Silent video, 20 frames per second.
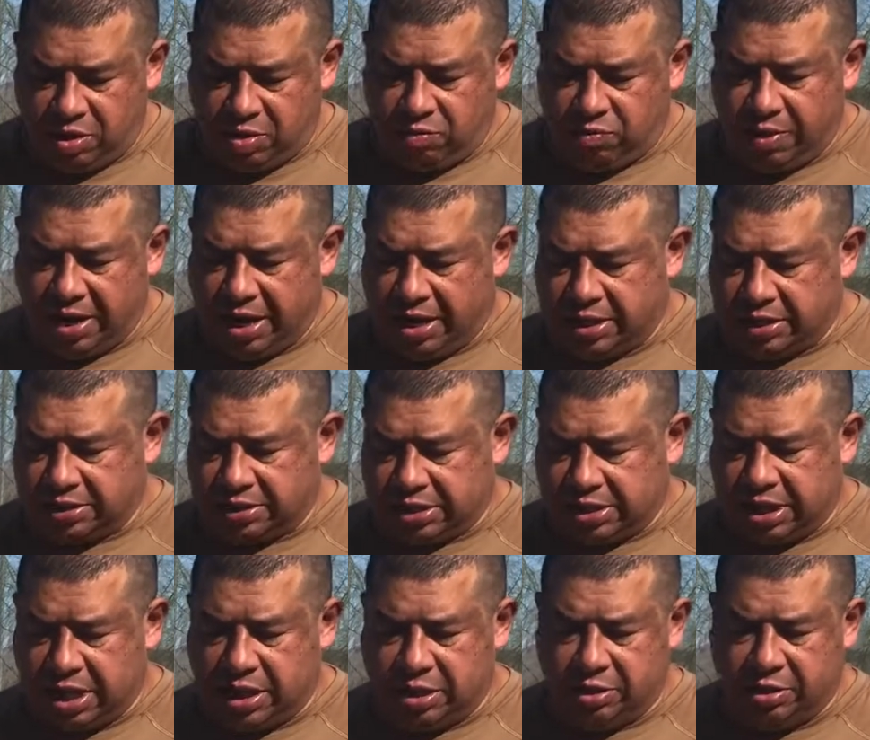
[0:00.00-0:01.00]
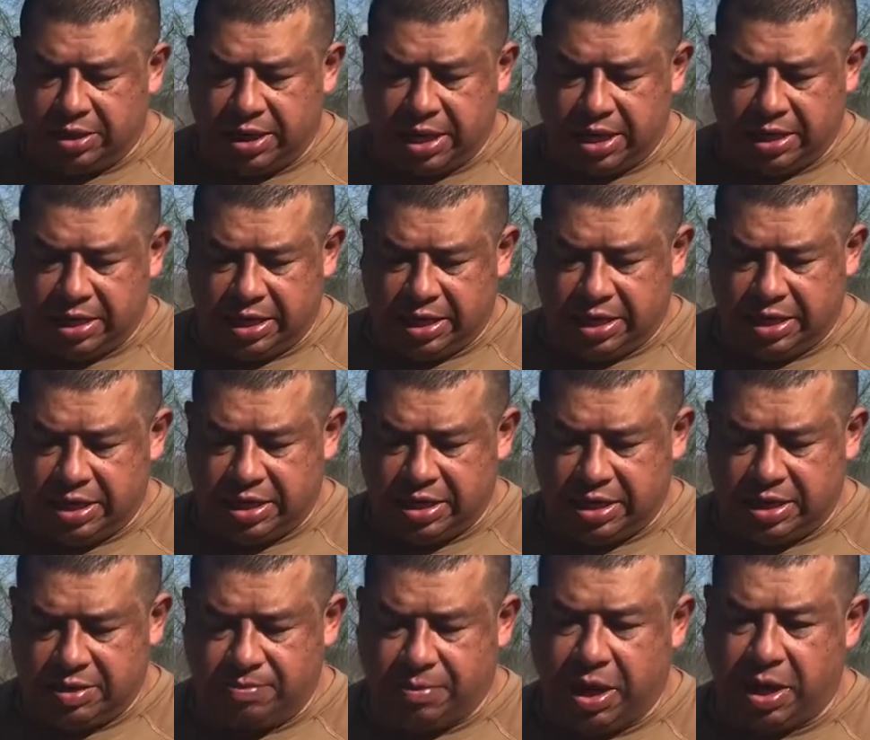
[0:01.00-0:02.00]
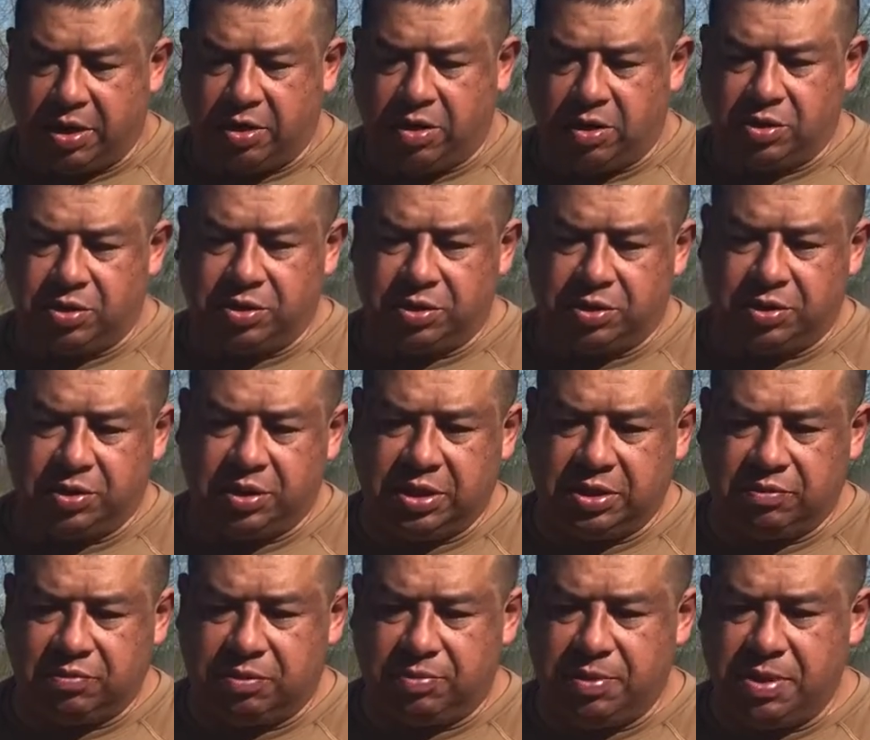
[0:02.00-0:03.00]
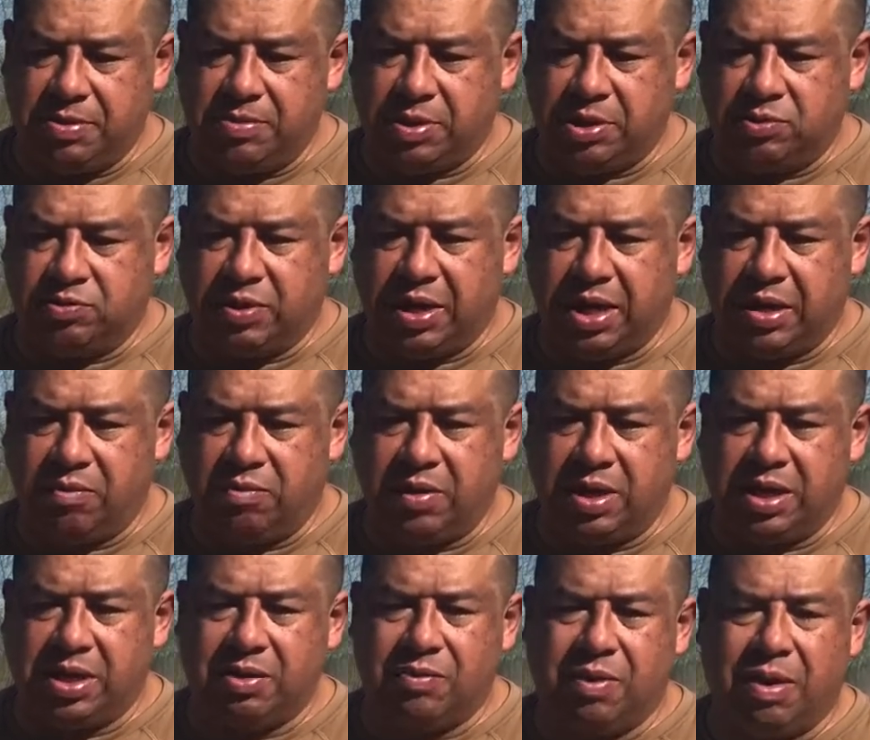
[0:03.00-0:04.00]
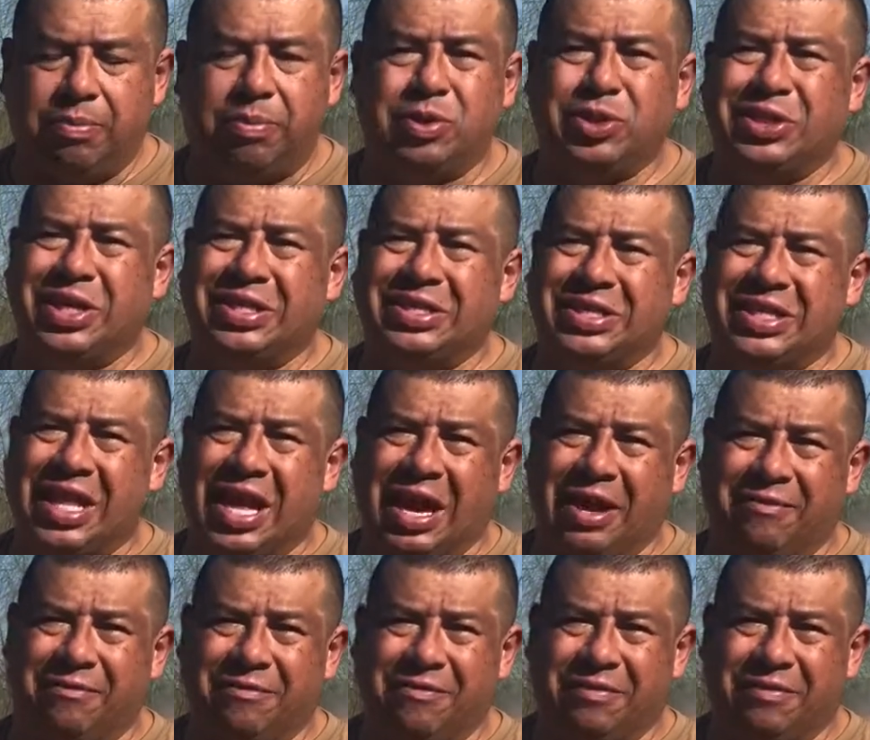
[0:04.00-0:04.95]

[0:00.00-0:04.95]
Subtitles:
Red is a color that in my culture, at least with Pima's, red it represents life.